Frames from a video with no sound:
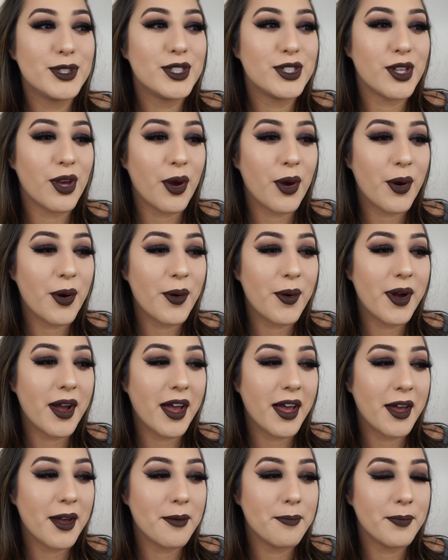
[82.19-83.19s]
So
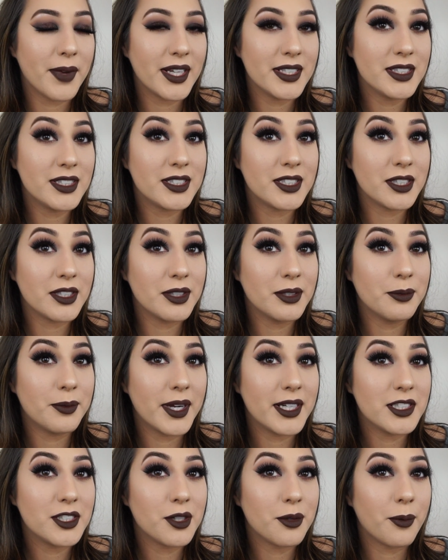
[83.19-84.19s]
I still
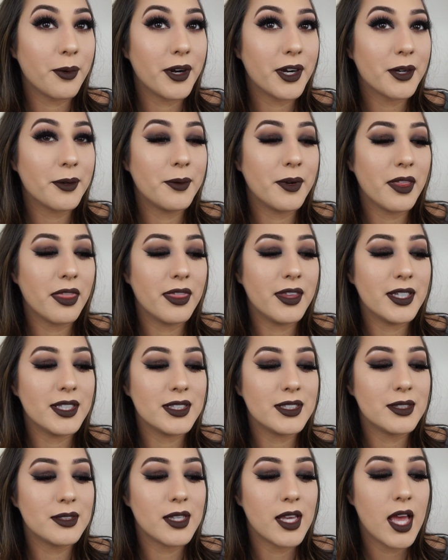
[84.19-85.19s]
went to work with
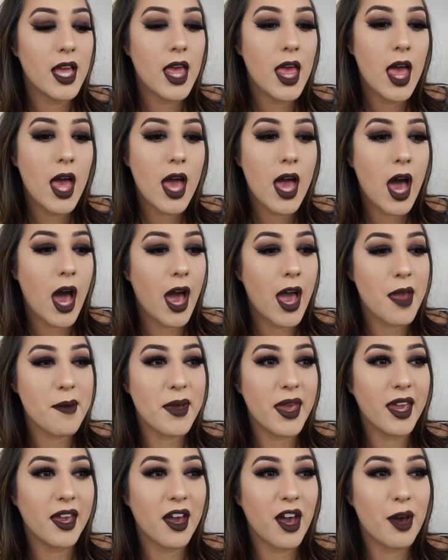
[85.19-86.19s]
this eye
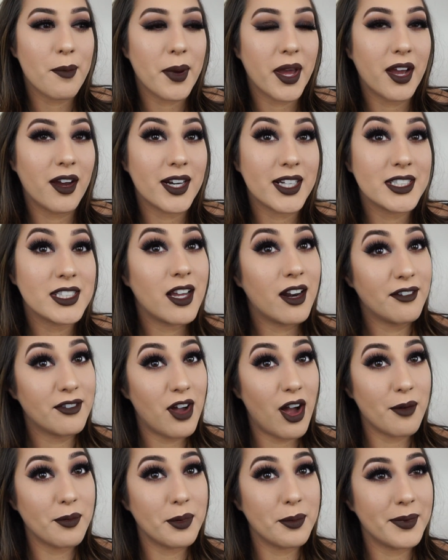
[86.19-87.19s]
makeup. I got a ton of
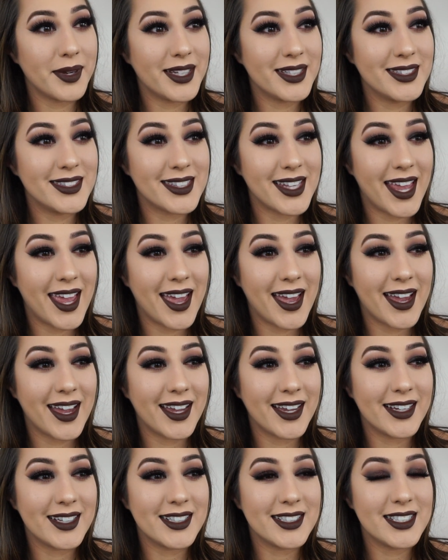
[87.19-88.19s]
compliments,
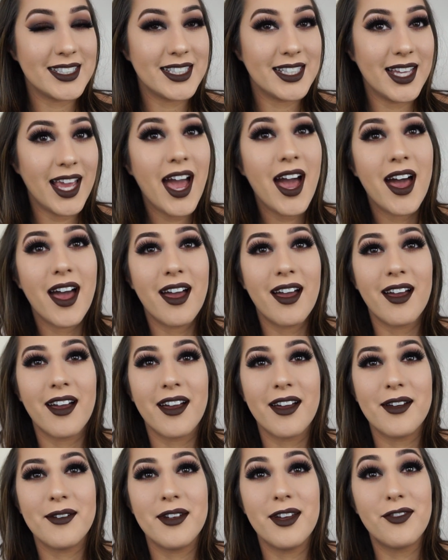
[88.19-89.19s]
and
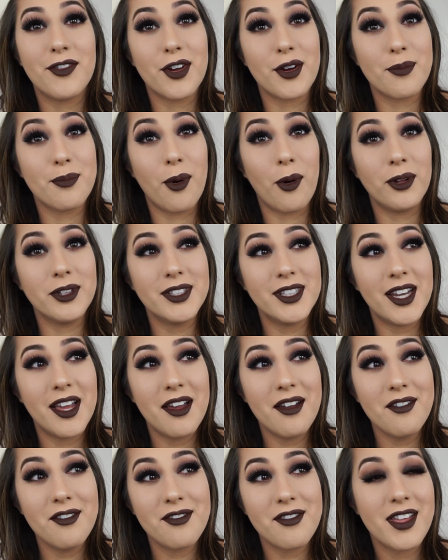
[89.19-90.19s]
yeah, if you're bold
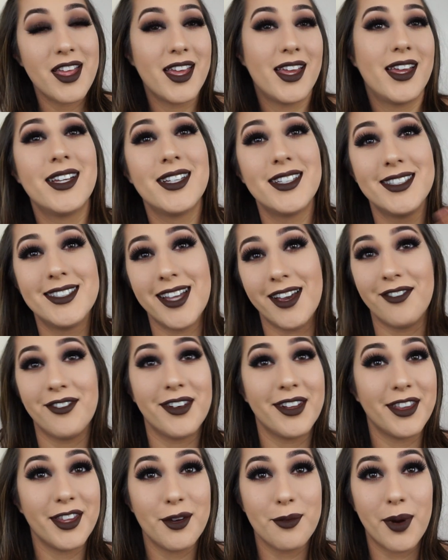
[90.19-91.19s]
enough,
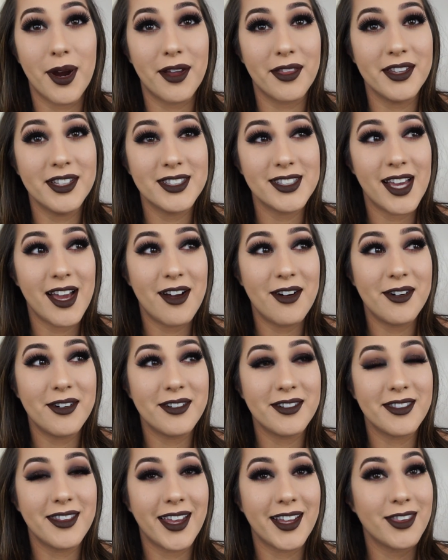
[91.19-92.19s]
definitely wear this
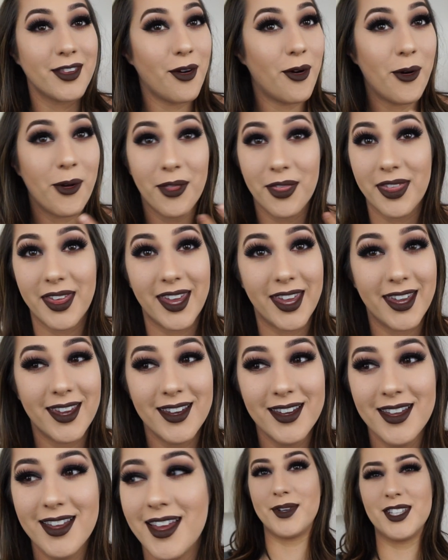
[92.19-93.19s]
out, like the whole
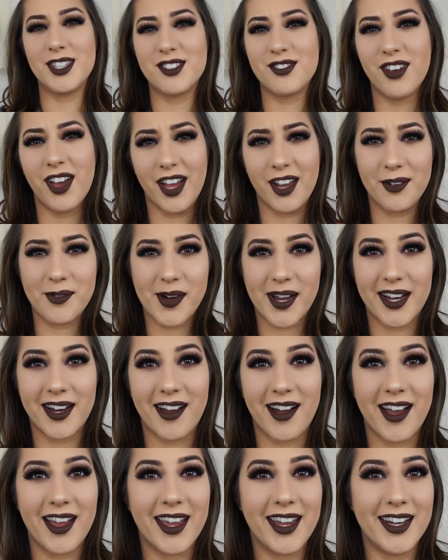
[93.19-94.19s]
thing. It's fun, why
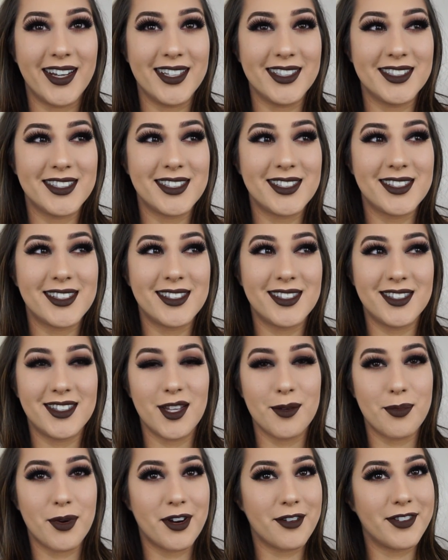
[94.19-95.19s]
not? And it's
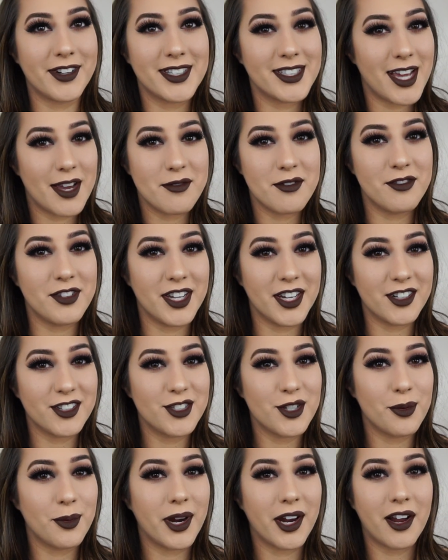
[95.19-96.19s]
the perfect time of year
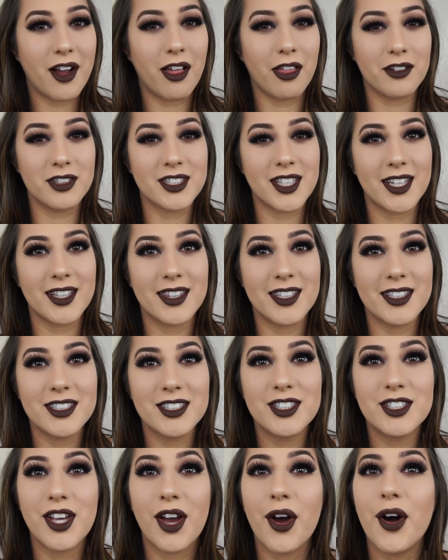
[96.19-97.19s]
to wear colors like this.
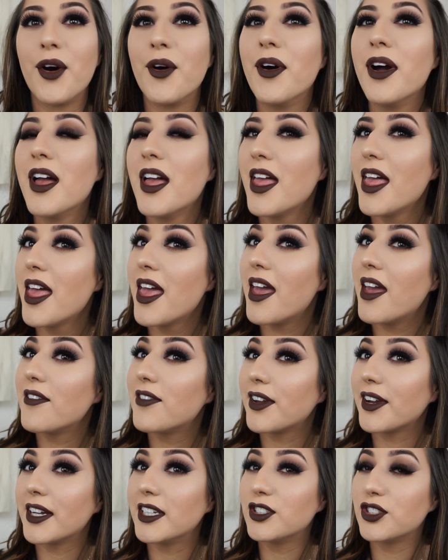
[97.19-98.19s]
So if
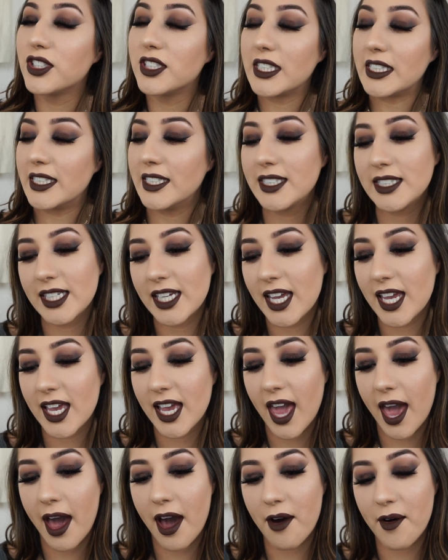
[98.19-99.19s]
you're interested in seeing
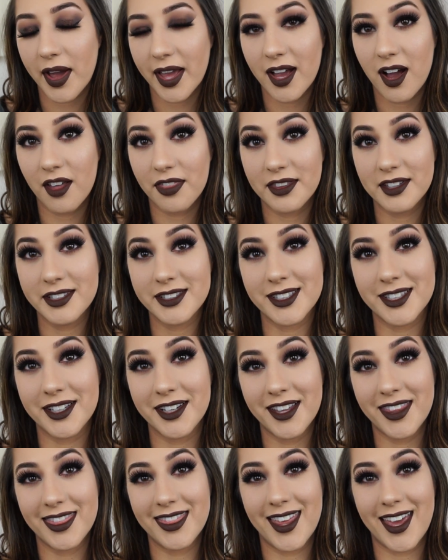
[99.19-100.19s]
how I got this
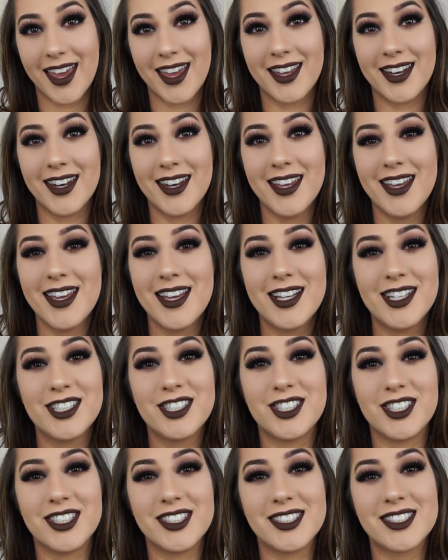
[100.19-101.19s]
look, then
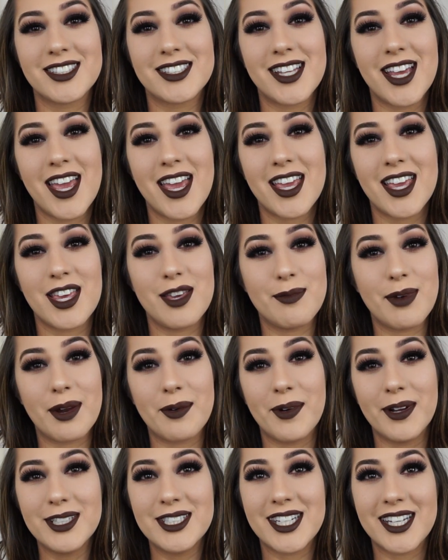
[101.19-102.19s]
just keep on
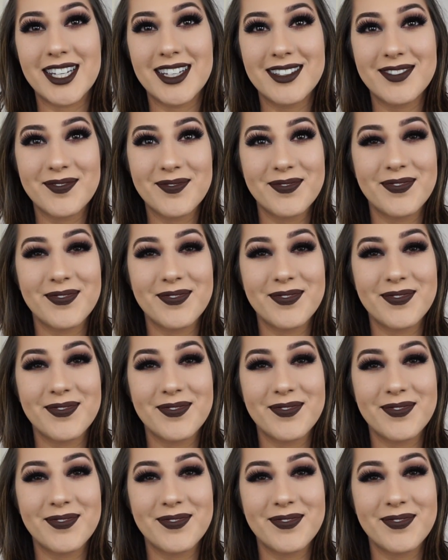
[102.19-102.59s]
watching.